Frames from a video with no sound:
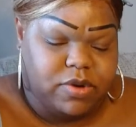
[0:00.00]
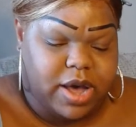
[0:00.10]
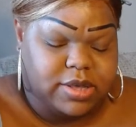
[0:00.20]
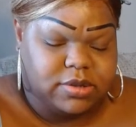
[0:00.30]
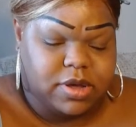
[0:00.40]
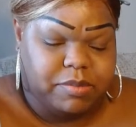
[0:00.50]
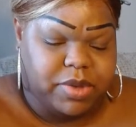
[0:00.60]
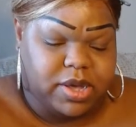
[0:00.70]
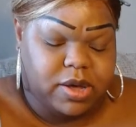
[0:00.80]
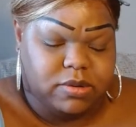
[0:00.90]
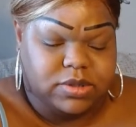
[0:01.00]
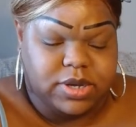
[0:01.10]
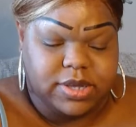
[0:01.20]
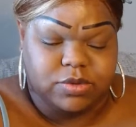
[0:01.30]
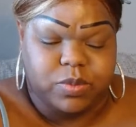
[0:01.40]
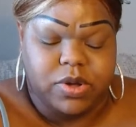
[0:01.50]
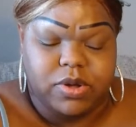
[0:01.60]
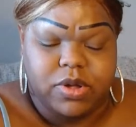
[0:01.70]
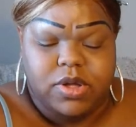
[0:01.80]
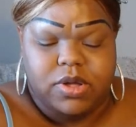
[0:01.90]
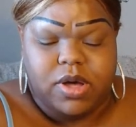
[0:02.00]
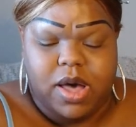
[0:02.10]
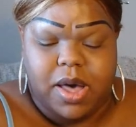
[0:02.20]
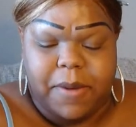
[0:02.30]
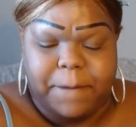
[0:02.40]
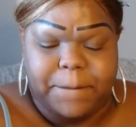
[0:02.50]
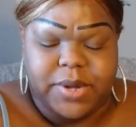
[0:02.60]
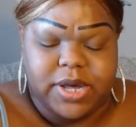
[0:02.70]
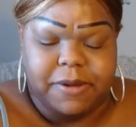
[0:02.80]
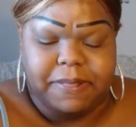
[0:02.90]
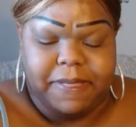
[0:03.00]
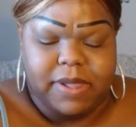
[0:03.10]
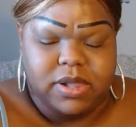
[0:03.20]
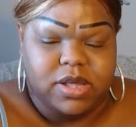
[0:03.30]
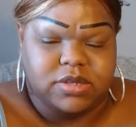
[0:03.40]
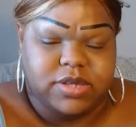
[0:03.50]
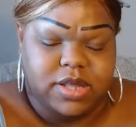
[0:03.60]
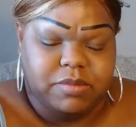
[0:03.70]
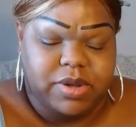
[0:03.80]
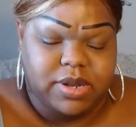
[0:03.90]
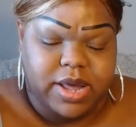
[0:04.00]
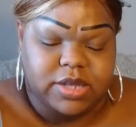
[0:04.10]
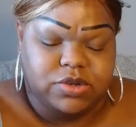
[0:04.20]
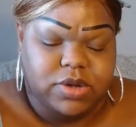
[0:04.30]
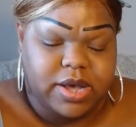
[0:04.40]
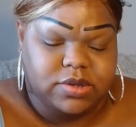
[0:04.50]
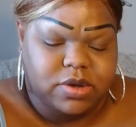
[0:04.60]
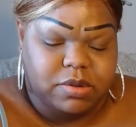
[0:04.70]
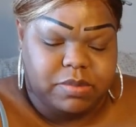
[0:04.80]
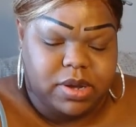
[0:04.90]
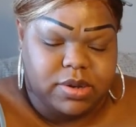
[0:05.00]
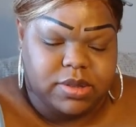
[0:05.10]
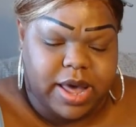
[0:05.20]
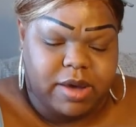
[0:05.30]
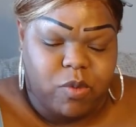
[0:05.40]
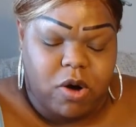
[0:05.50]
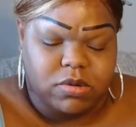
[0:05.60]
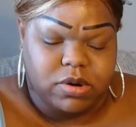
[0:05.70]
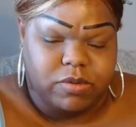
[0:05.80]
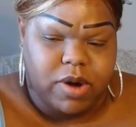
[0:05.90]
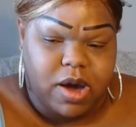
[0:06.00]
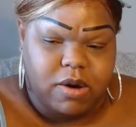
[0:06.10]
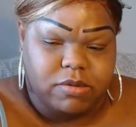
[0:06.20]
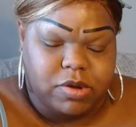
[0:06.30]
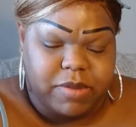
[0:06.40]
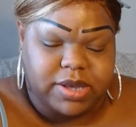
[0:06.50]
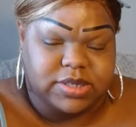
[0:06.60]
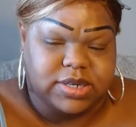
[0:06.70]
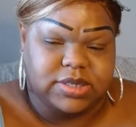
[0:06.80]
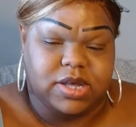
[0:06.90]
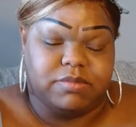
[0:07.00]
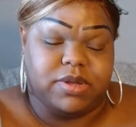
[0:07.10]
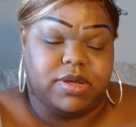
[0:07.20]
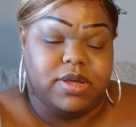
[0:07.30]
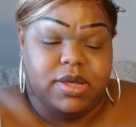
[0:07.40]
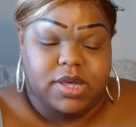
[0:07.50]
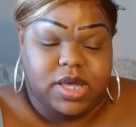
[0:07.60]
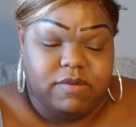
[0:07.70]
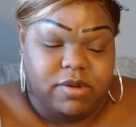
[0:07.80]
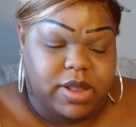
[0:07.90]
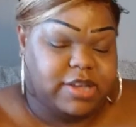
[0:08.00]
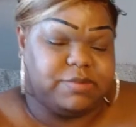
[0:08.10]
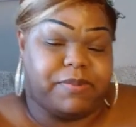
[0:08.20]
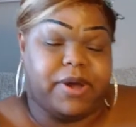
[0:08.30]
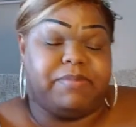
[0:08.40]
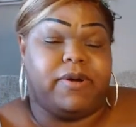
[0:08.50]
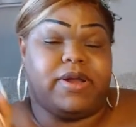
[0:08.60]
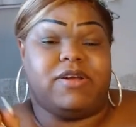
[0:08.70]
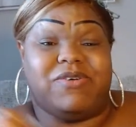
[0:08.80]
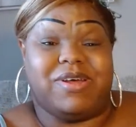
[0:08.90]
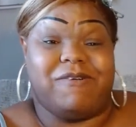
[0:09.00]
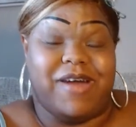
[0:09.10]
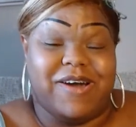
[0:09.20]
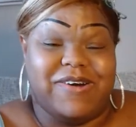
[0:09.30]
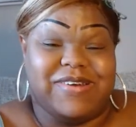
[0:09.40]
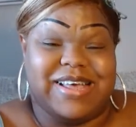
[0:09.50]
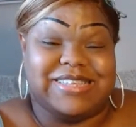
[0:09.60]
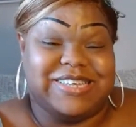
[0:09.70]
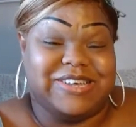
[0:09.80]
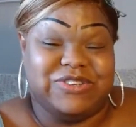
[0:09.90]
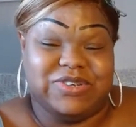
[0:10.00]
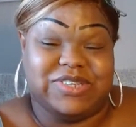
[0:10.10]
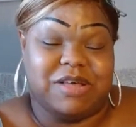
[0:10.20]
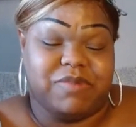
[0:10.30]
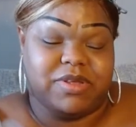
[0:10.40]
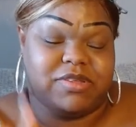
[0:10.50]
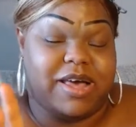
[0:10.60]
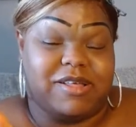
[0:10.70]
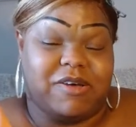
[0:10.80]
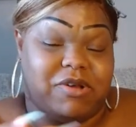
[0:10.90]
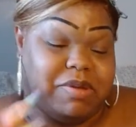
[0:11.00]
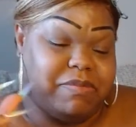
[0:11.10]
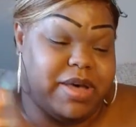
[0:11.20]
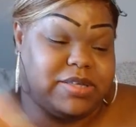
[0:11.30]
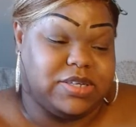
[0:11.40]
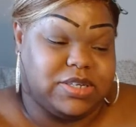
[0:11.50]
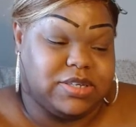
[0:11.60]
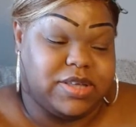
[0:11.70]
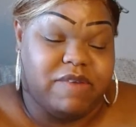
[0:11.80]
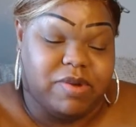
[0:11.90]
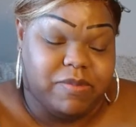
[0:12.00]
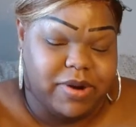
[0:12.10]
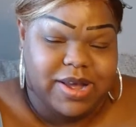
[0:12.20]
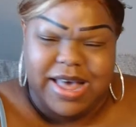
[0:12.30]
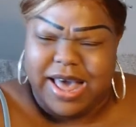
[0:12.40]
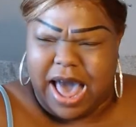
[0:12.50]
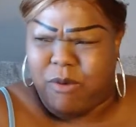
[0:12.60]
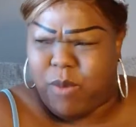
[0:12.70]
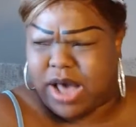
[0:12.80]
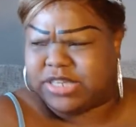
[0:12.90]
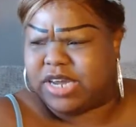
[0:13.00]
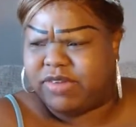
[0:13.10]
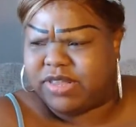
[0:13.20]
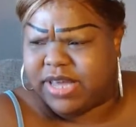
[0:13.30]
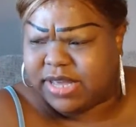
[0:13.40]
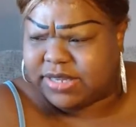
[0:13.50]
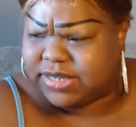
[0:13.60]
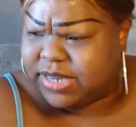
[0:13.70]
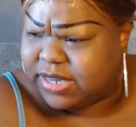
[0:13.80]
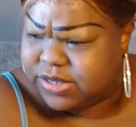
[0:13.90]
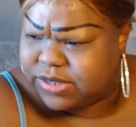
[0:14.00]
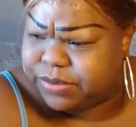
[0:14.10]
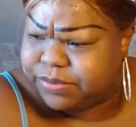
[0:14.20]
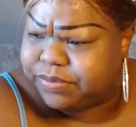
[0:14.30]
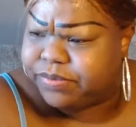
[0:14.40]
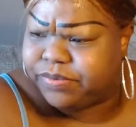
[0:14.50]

You guys could be Celtic as well. Um, but that's telling me that you guys are going to be able to like walk the ground. You may see something even like spray painted on the ground that tells you something. It's like going to be messages everywhere. I watch everything it said too.